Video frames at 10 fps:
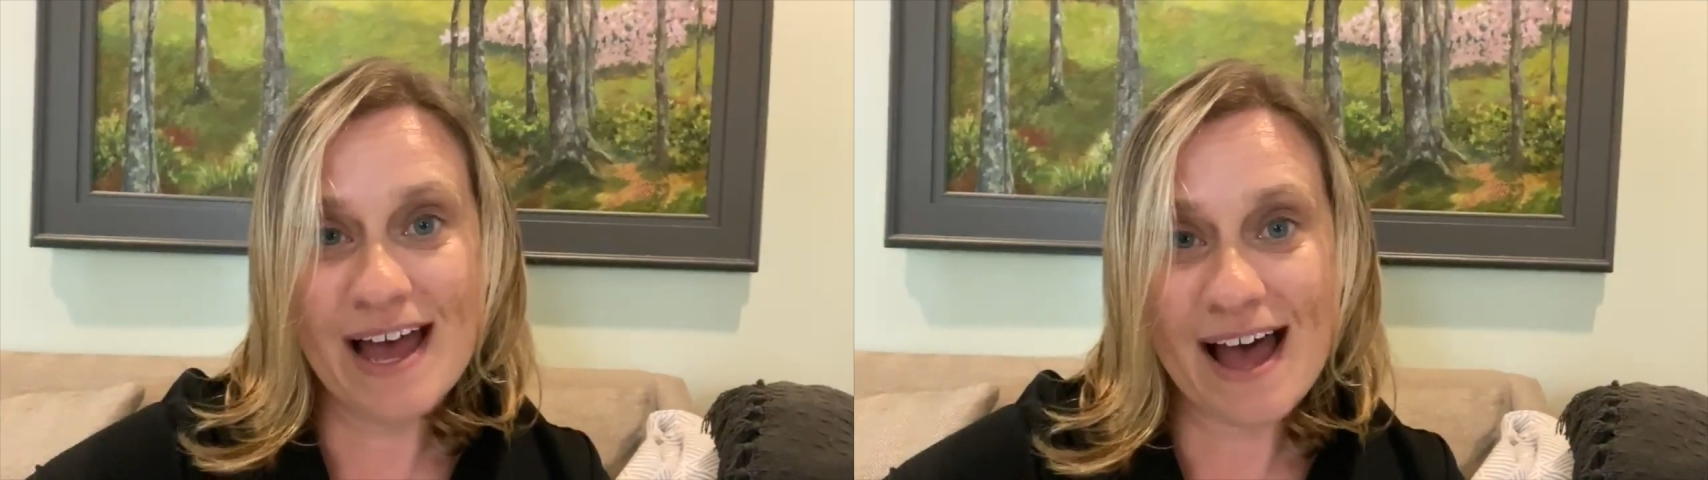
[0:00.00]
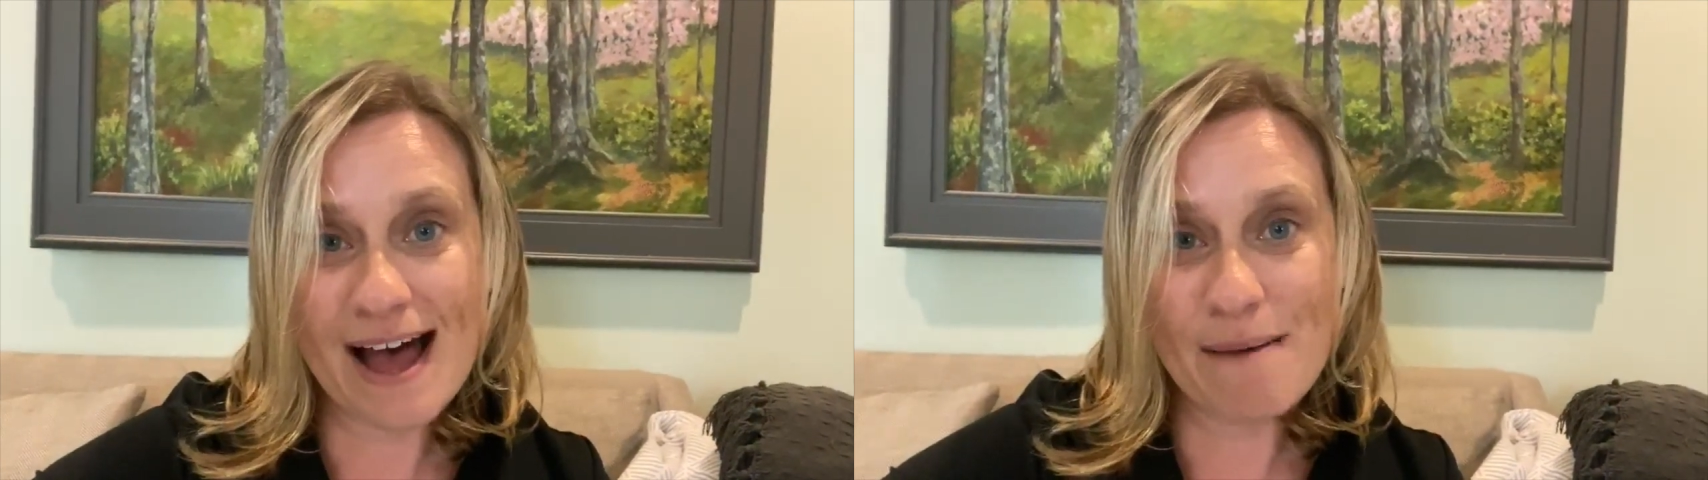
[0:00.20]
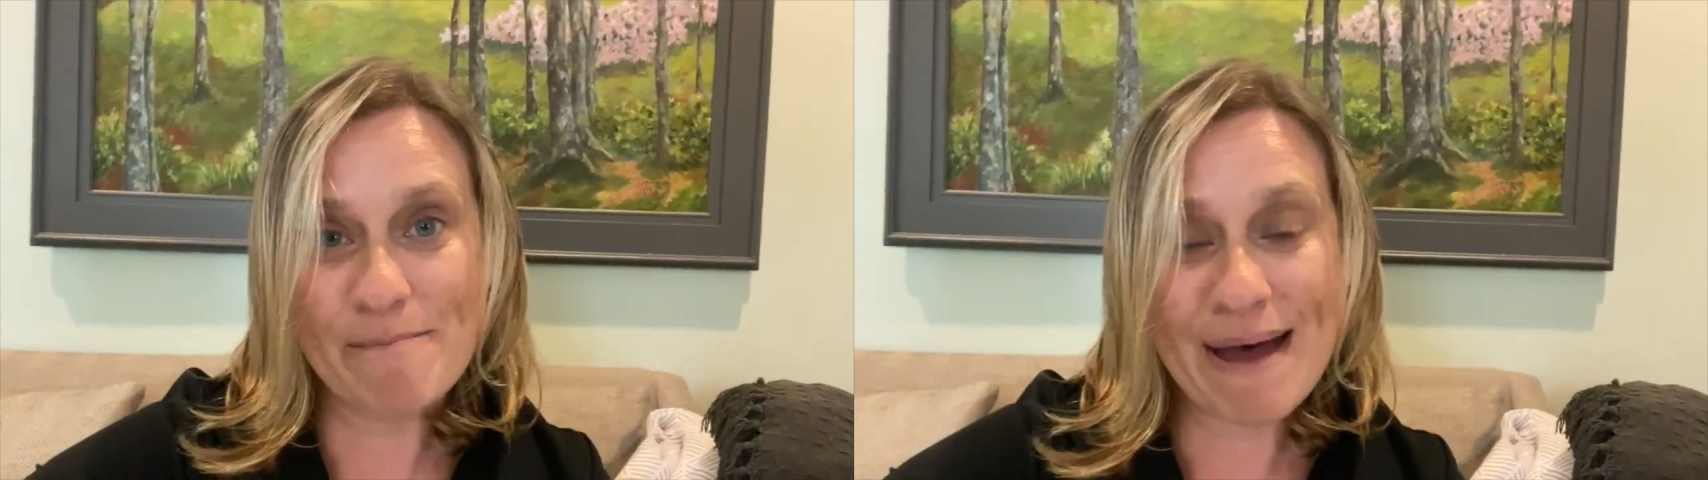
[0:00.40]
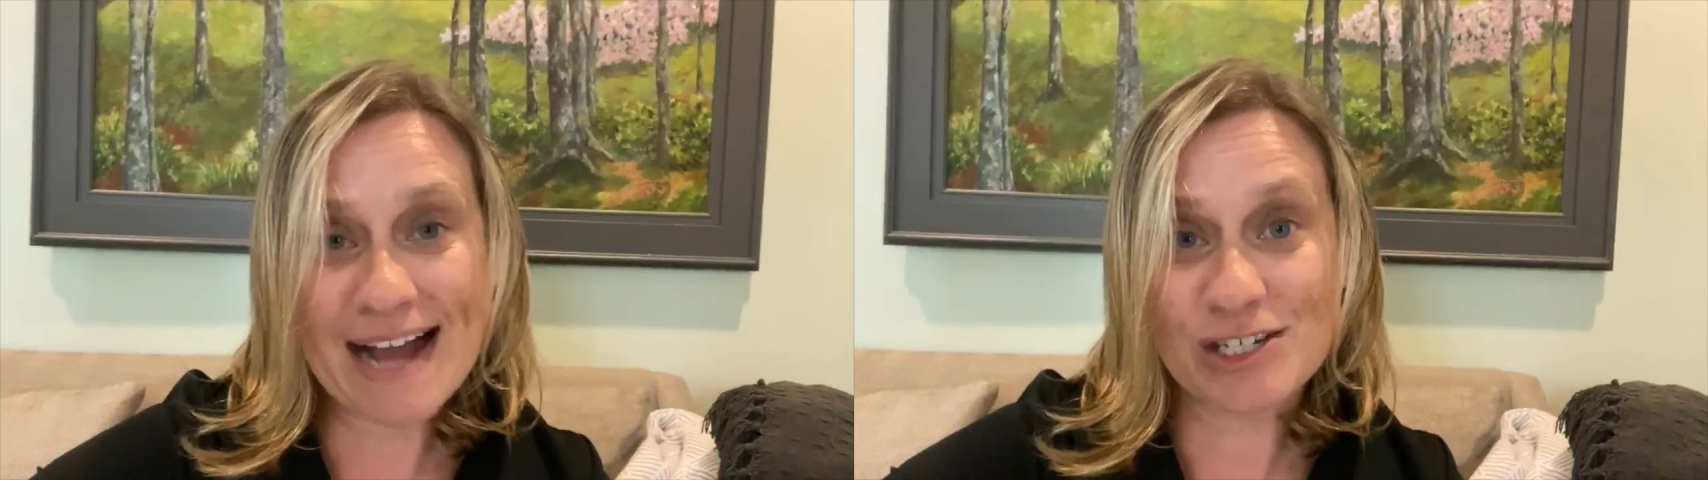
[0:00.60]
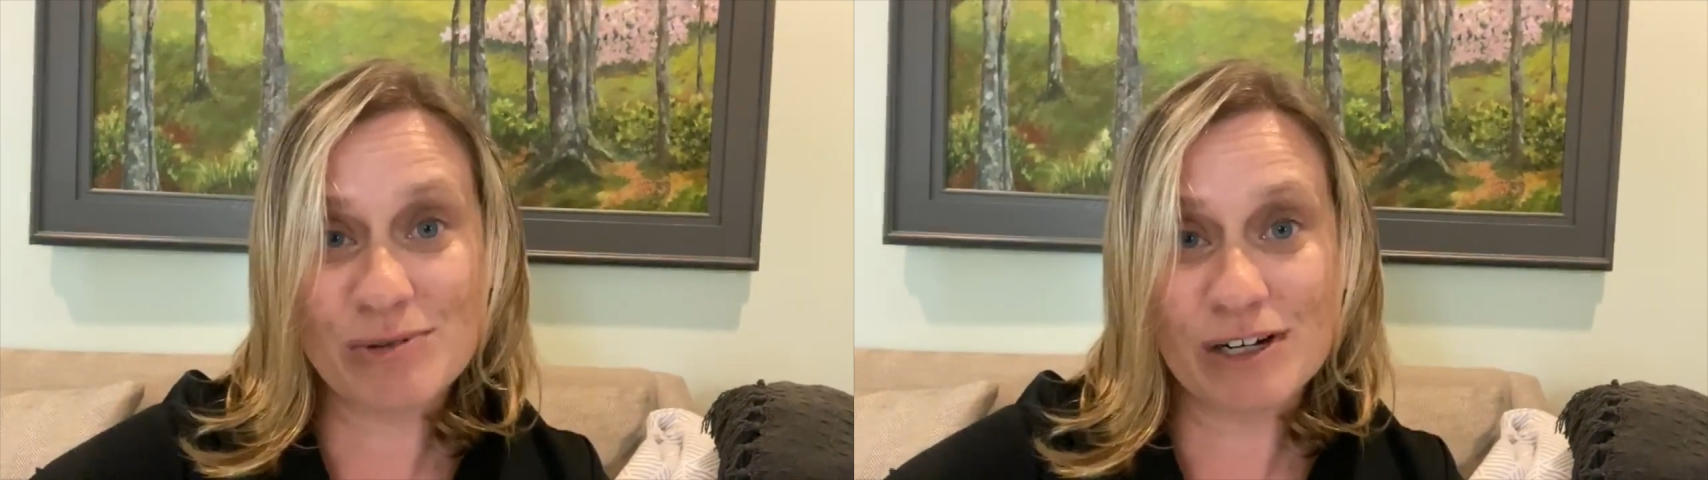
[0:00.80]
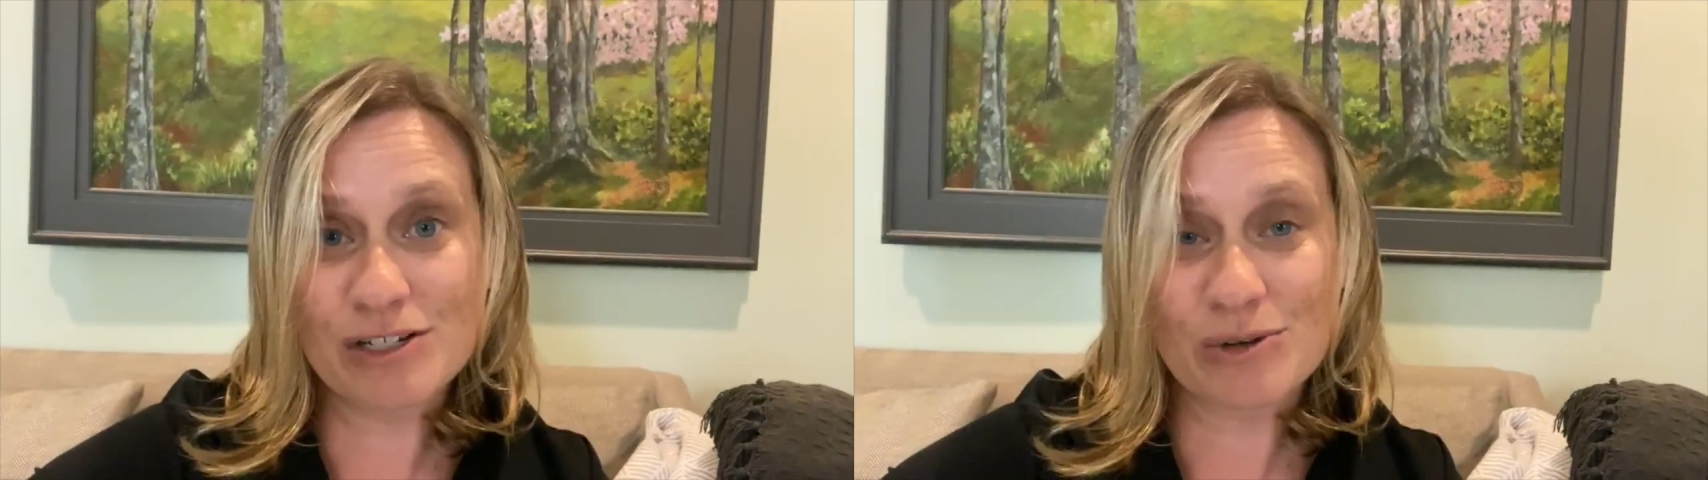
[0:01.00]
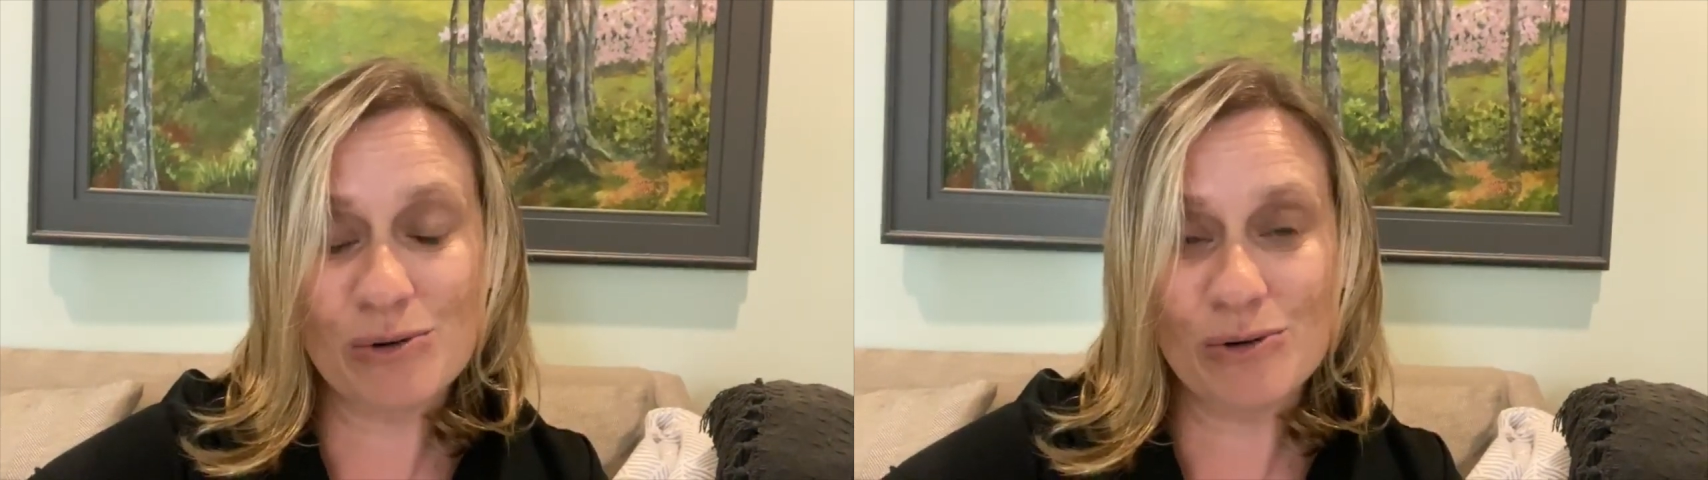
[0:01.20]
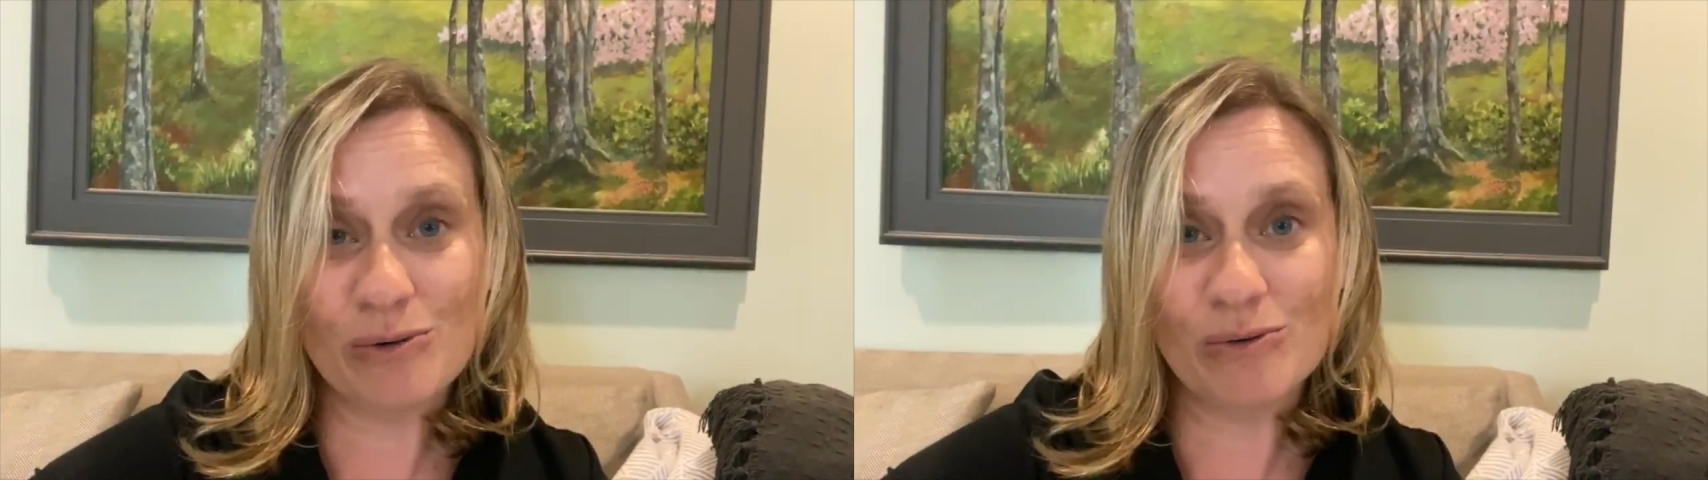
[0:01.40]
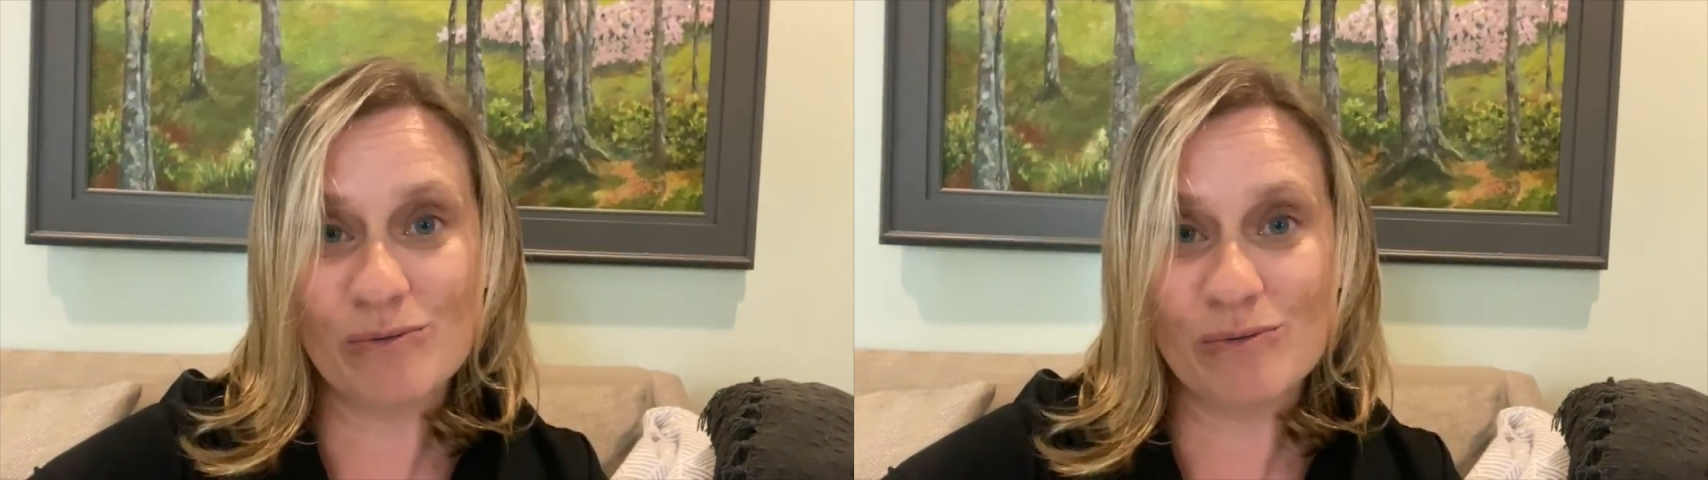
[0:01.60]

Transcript: um, back to our school.